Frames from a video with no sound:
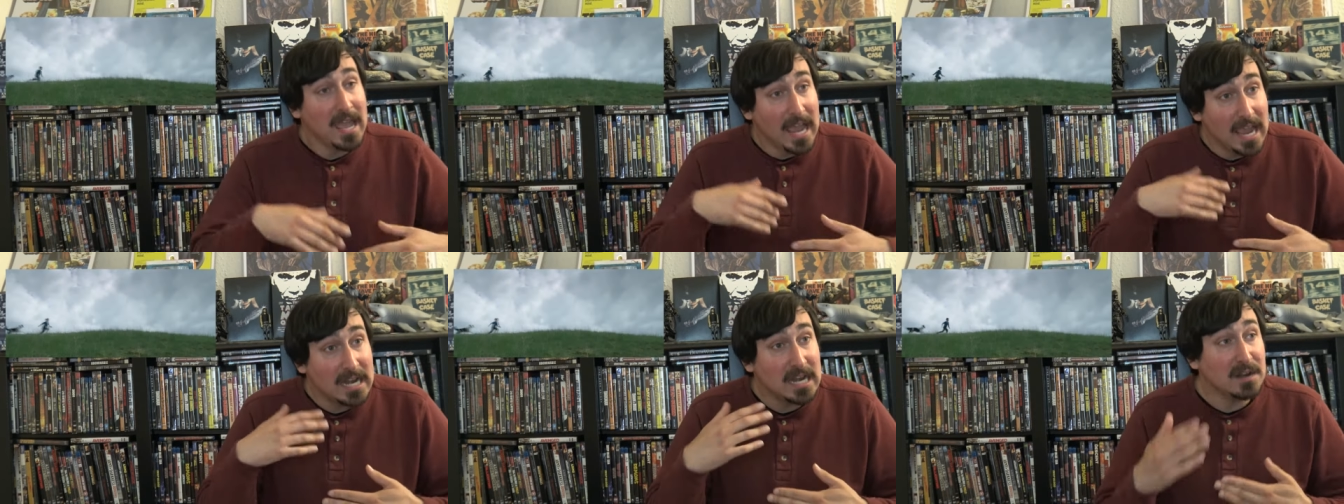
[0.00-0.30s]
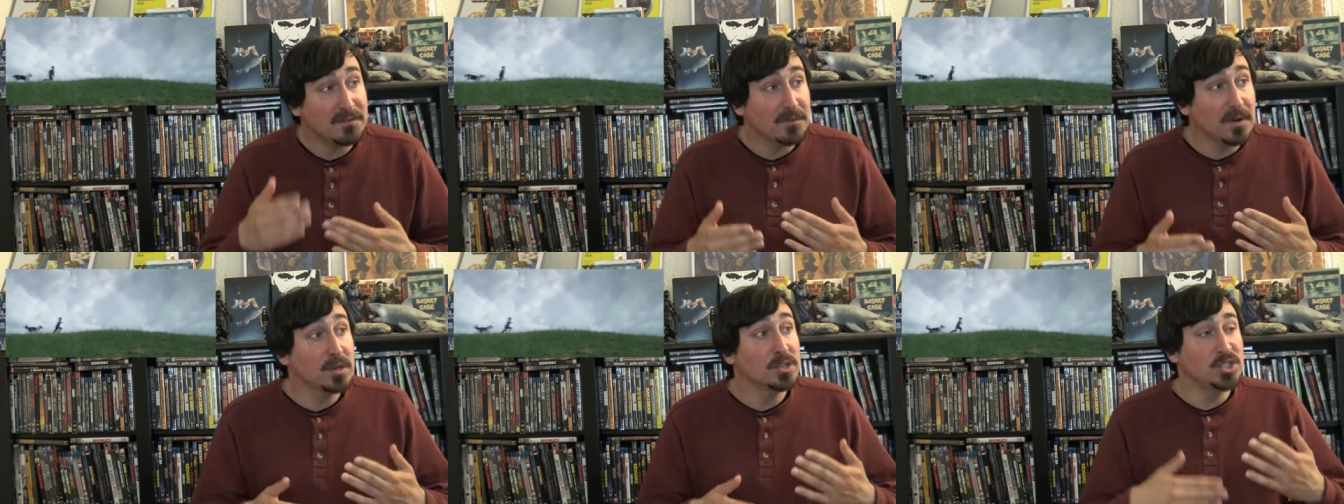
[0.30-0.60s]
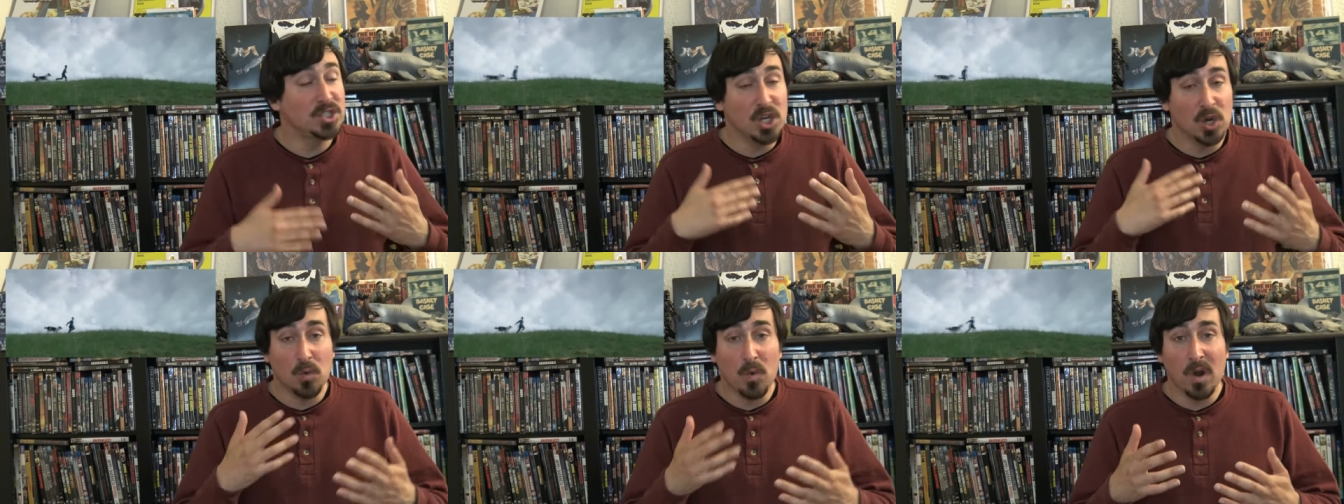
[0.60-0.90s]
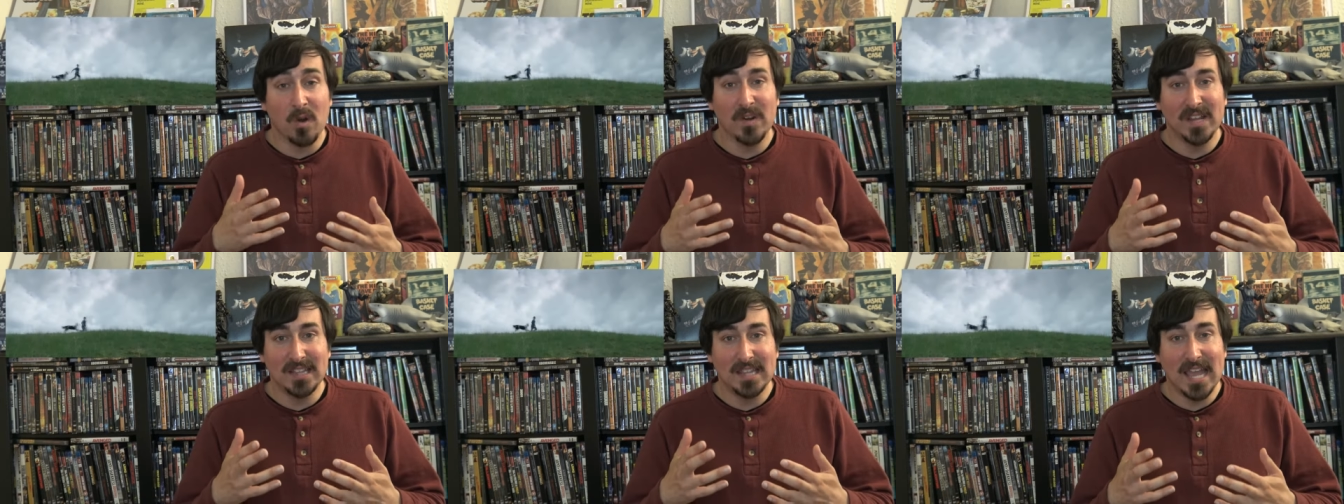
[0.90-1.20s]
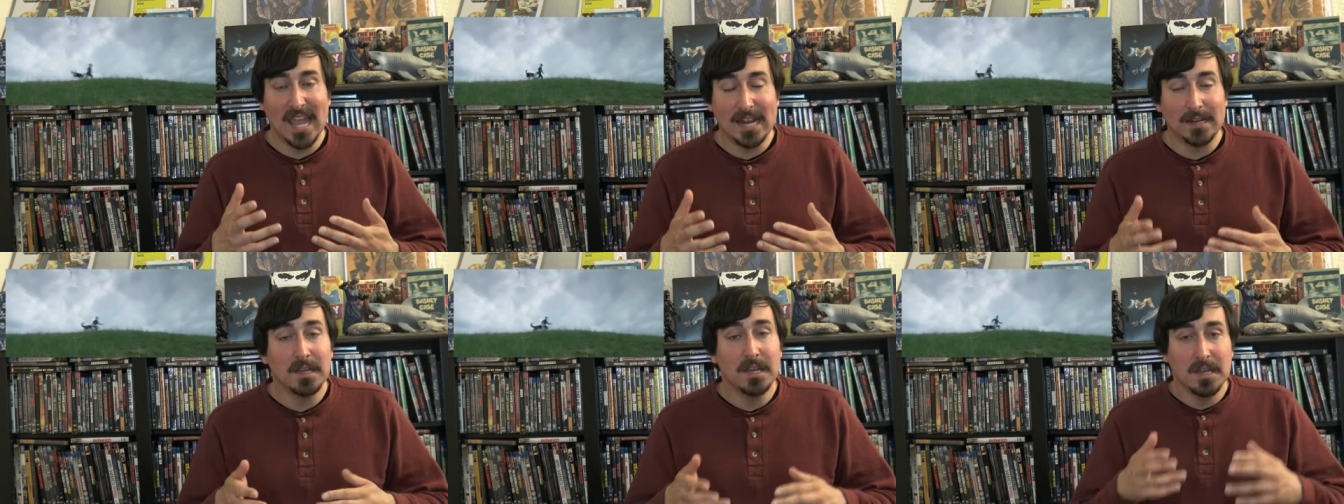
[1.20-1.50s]
and at first you're worried
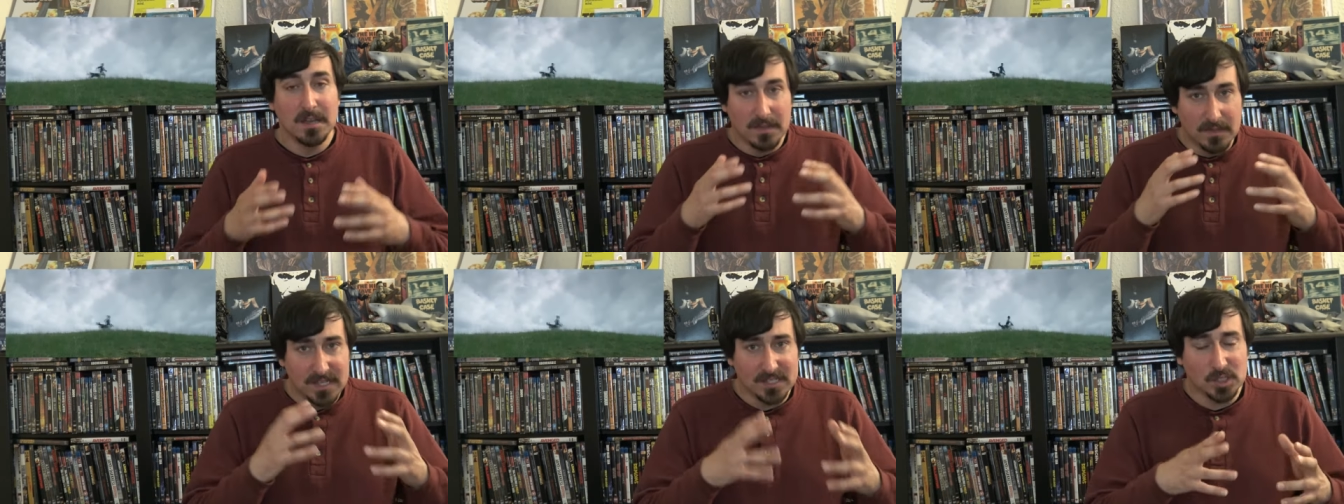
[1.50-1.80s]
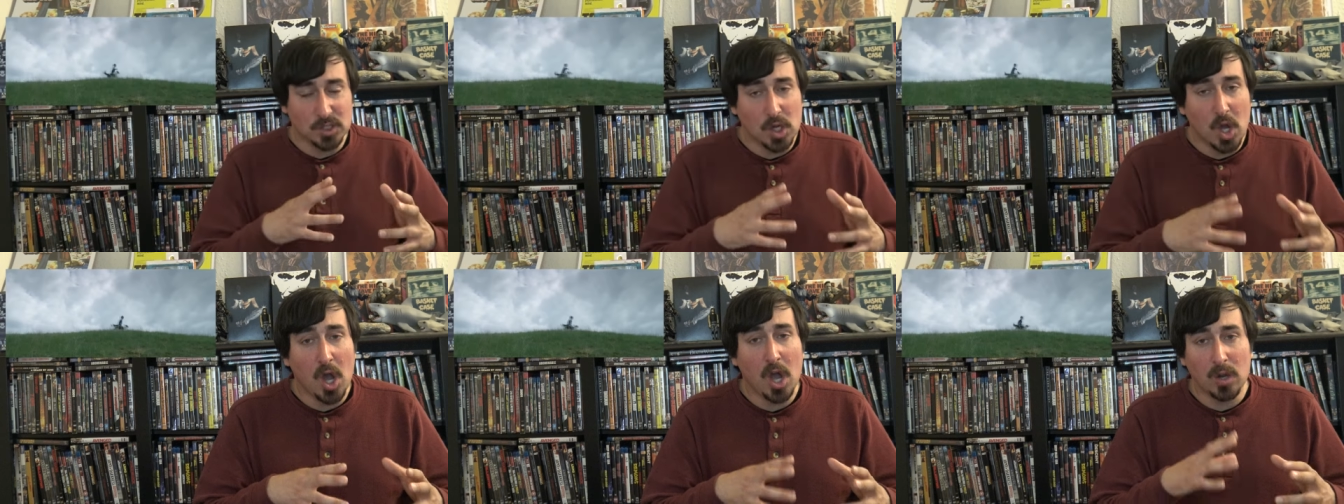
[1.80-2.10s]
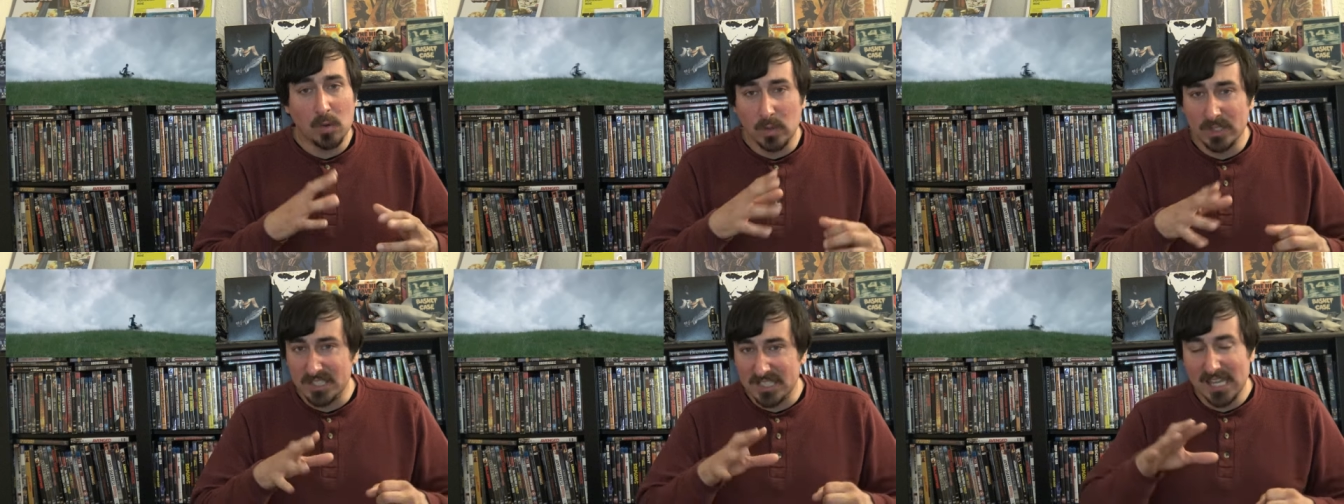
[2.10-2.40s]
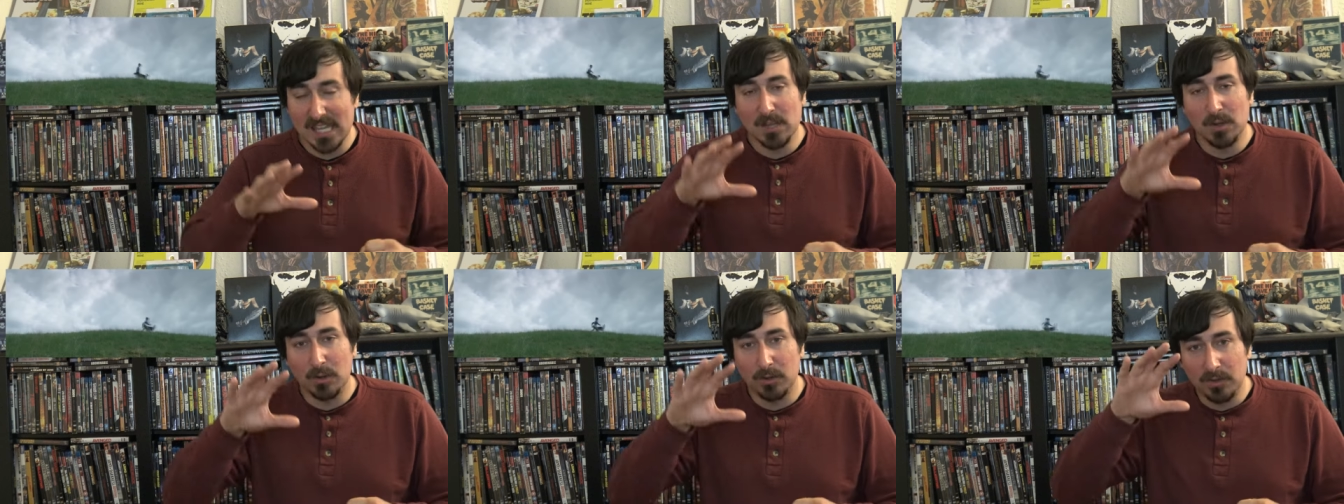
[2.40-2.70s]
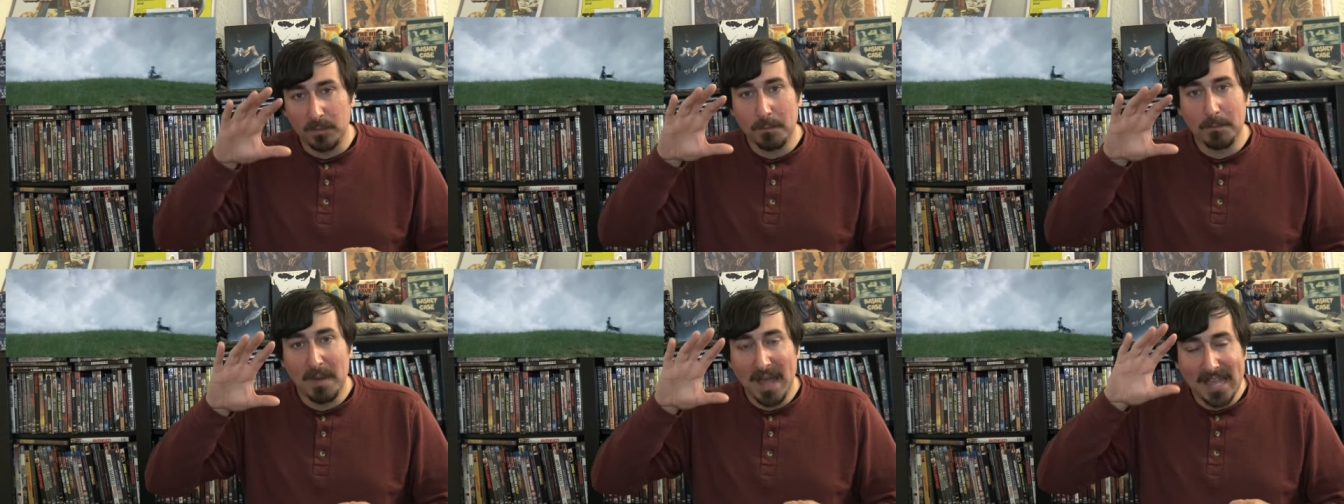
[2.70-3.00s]
that this dog was
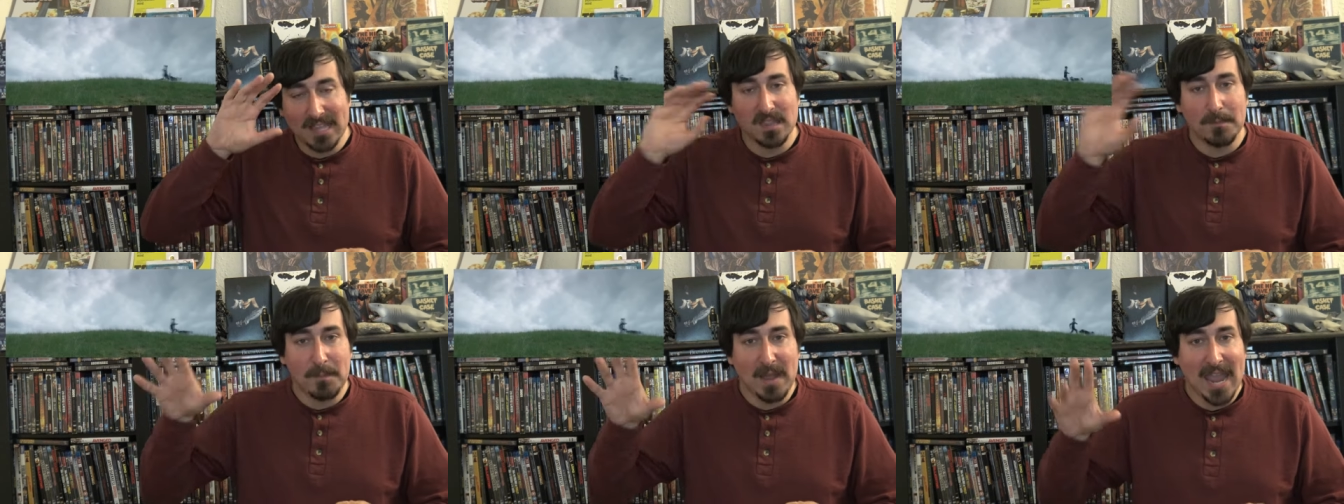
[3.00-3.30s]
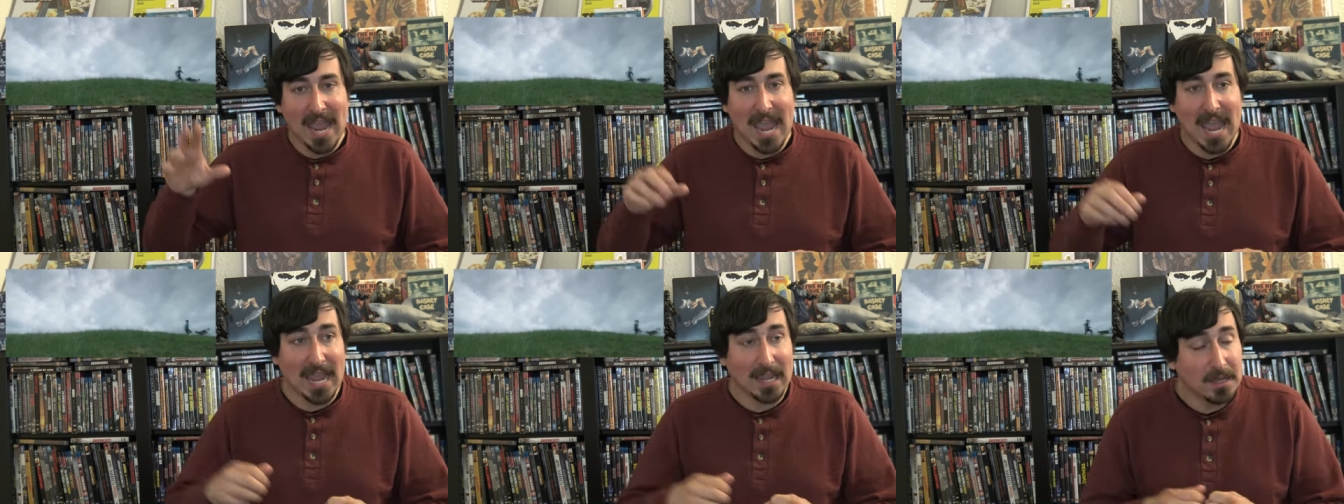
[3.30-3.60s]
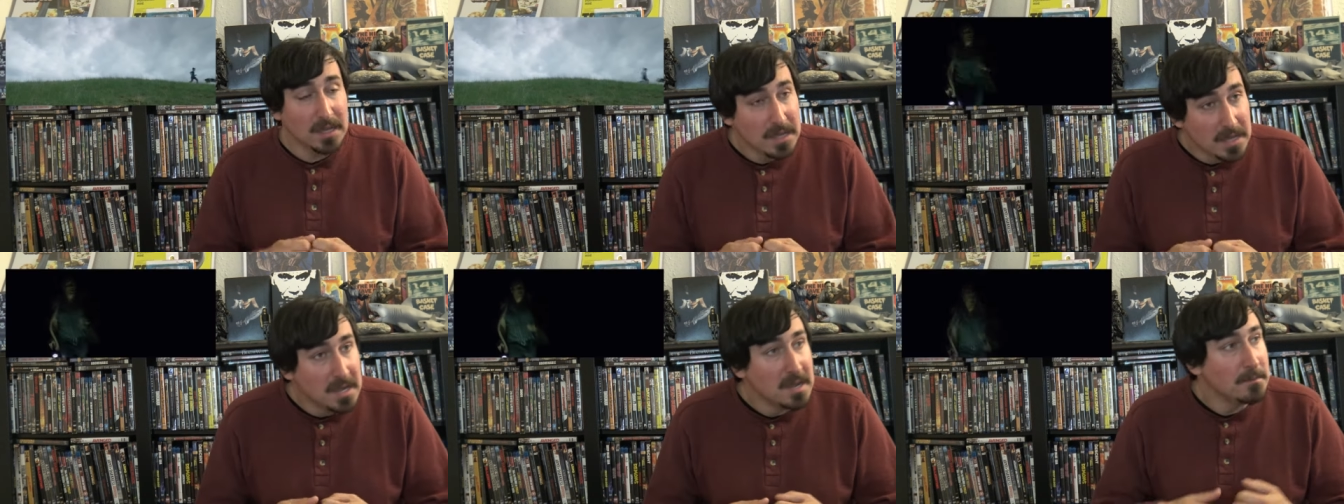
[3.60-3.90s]
killed by the pack,